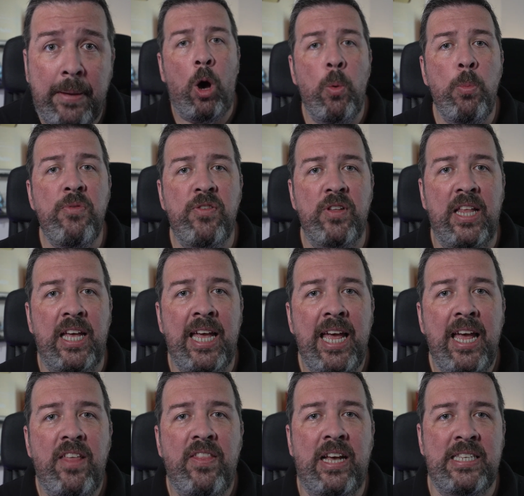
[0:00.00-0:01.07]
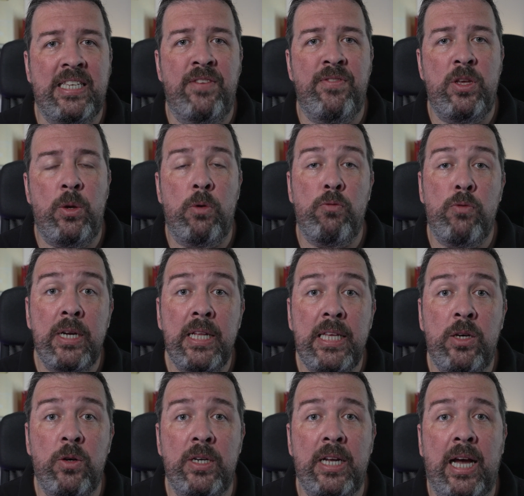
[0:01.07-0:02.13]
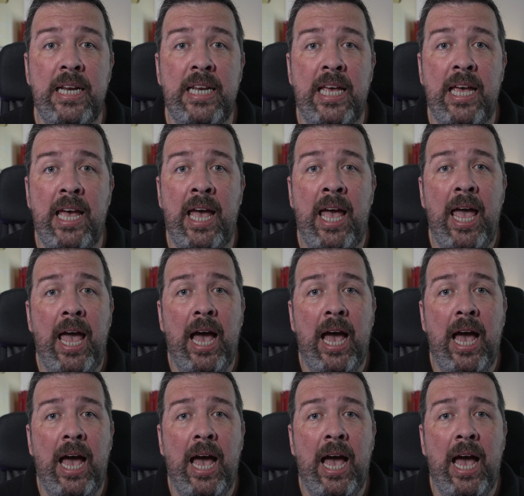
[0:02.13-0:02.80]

Hopefully that's given you a really good idea